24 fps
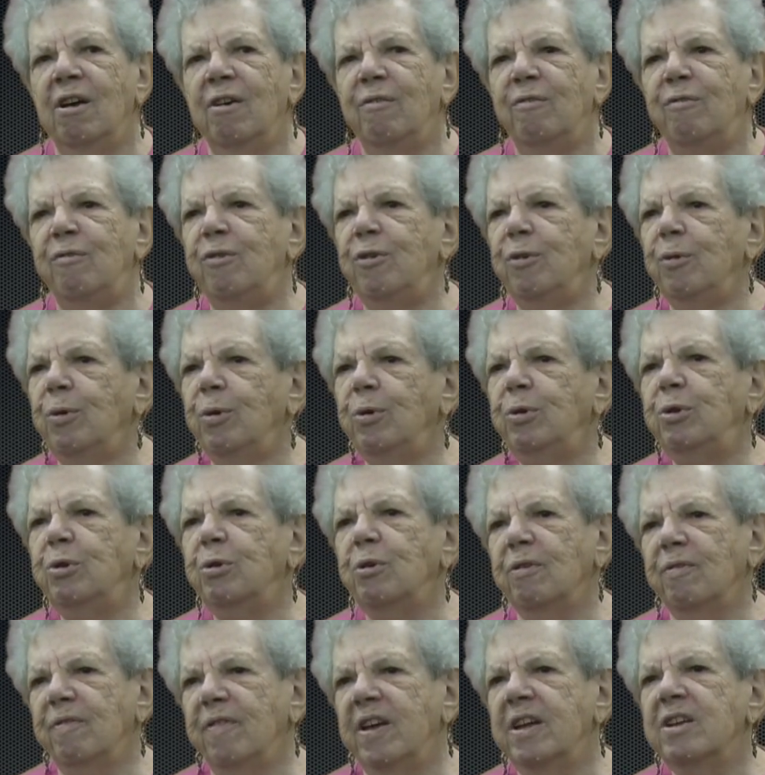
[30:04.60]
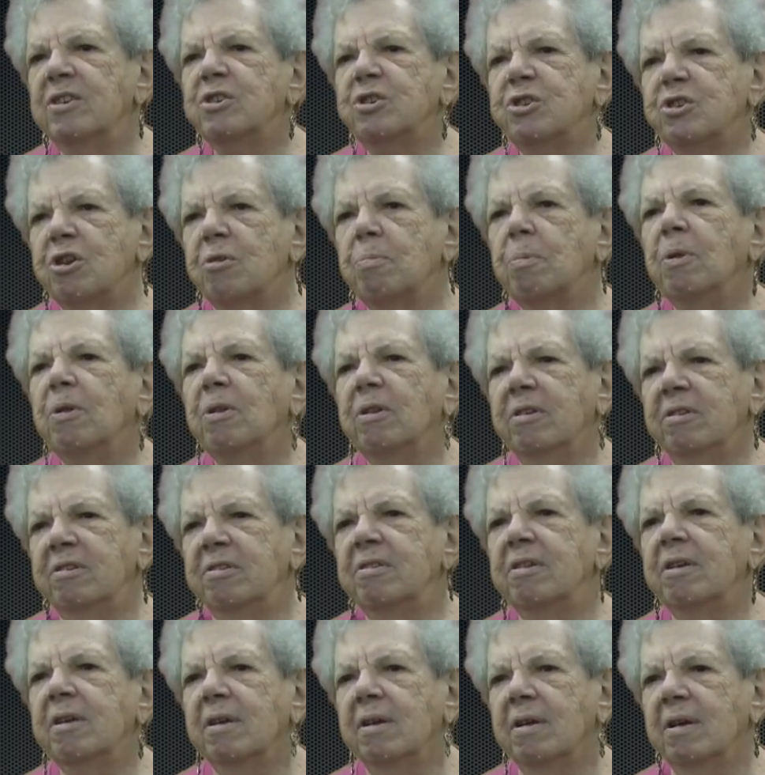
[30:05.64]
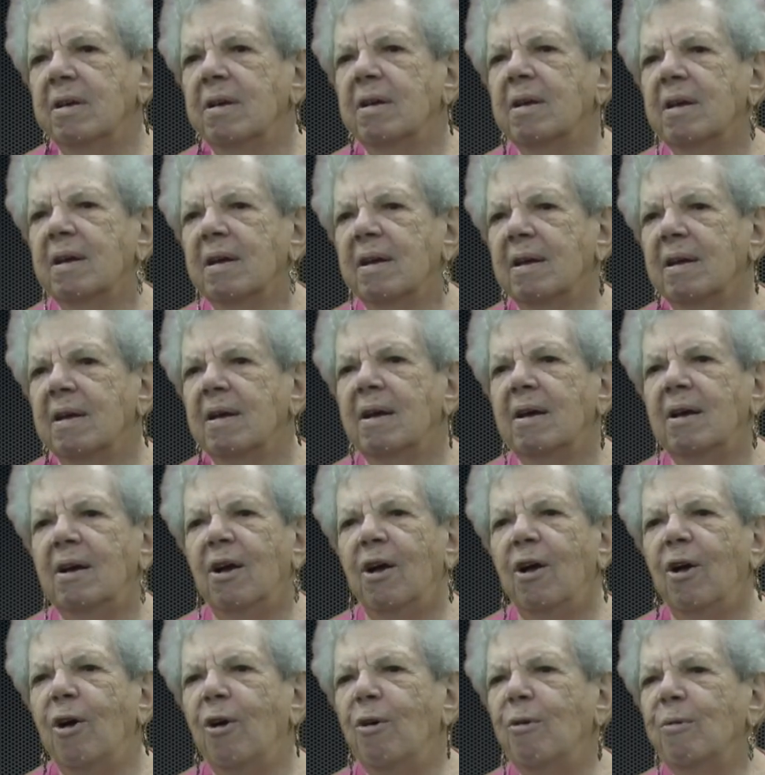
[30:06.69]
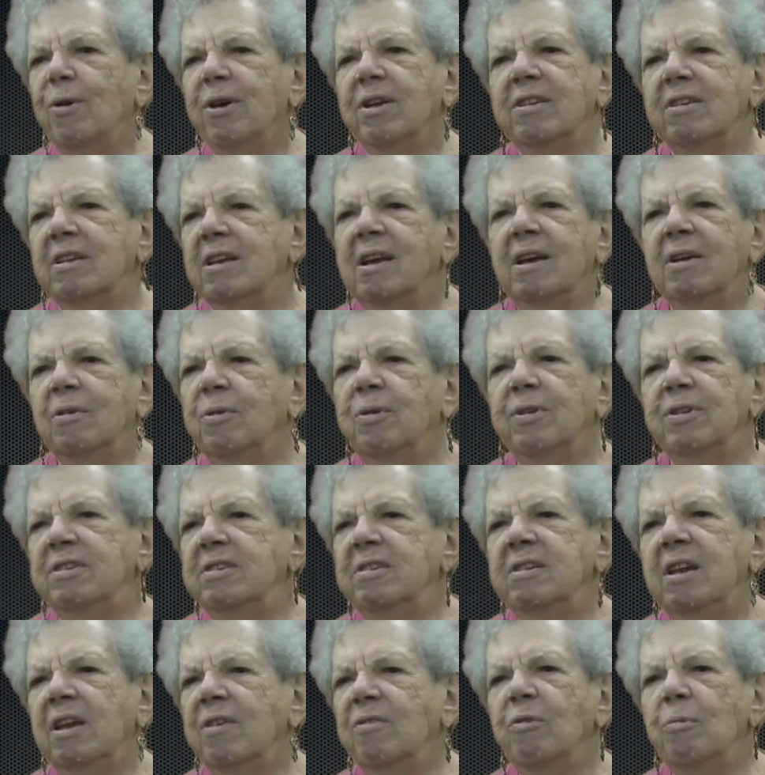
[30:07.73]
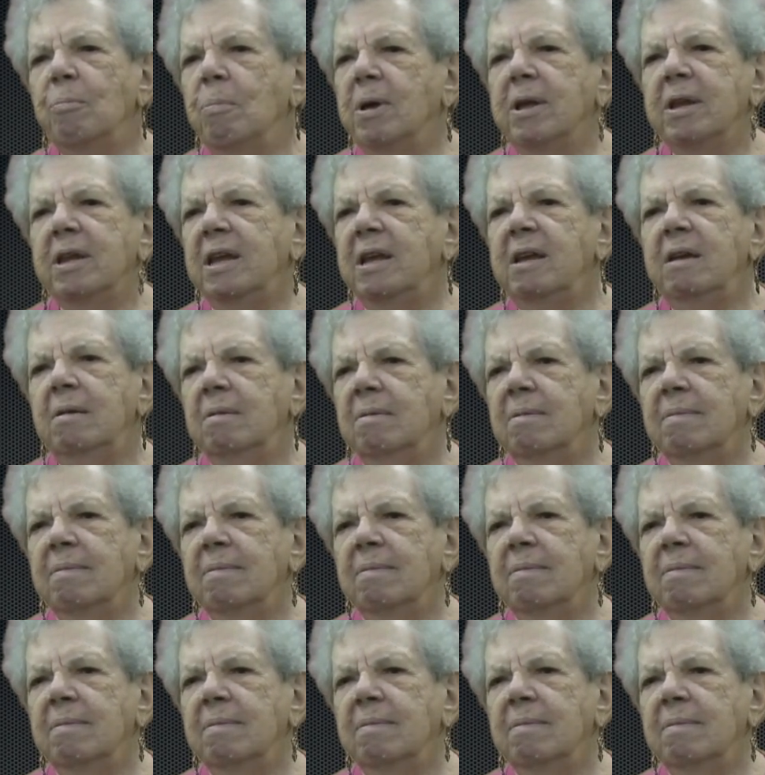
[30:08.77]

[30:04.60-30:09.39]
Fruit or vegetables, always. It was never money.